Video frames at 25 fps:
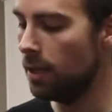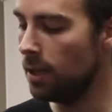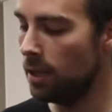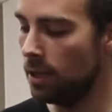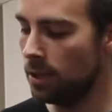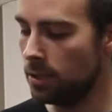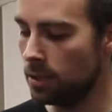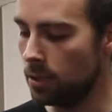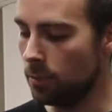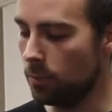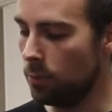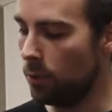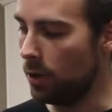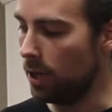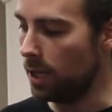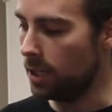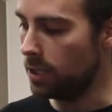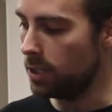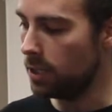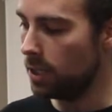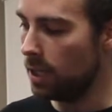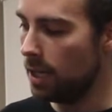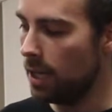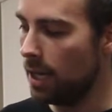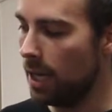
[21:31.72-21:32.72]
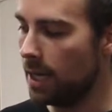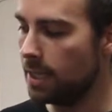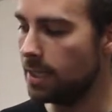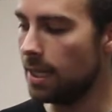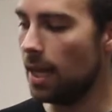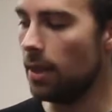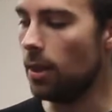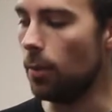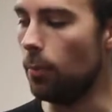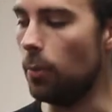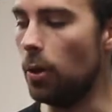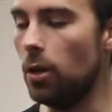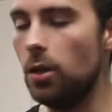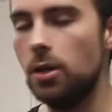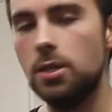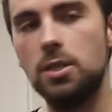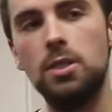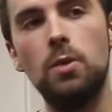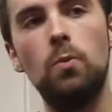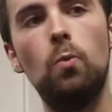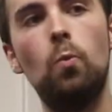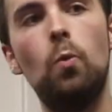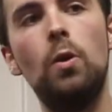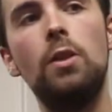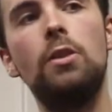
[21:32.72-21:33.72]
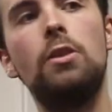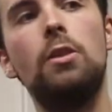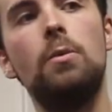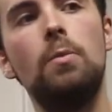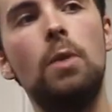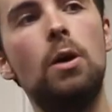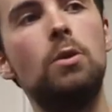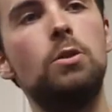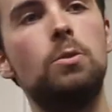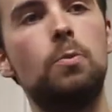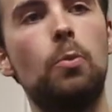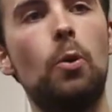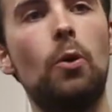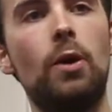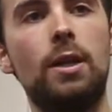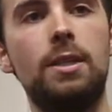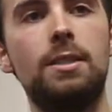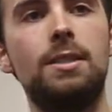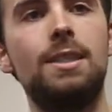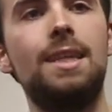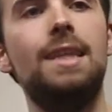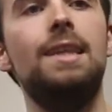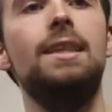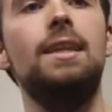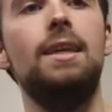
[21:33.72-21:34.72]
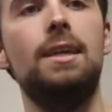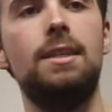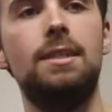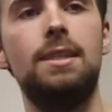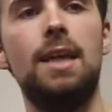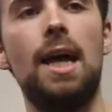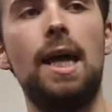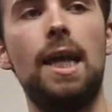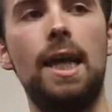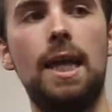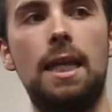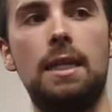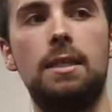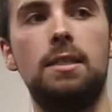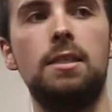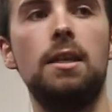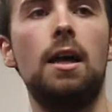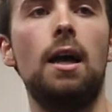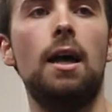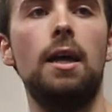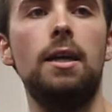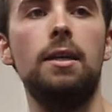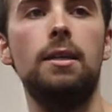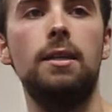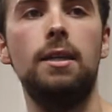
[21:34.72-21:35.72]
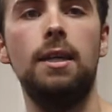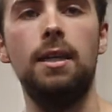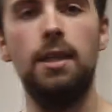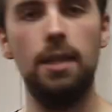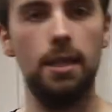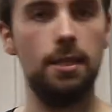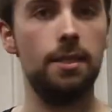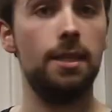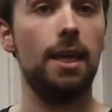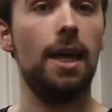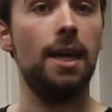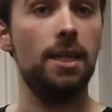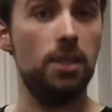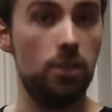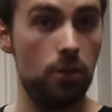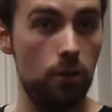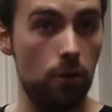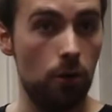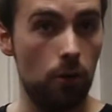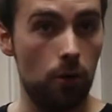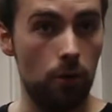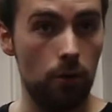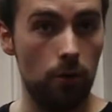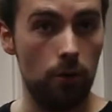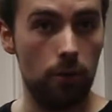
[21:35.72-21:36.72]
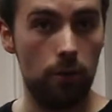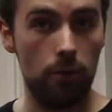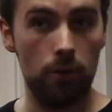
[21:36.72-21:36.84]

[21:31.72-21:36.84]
to bridge is that the person with the most points in the attacking side, in this case north,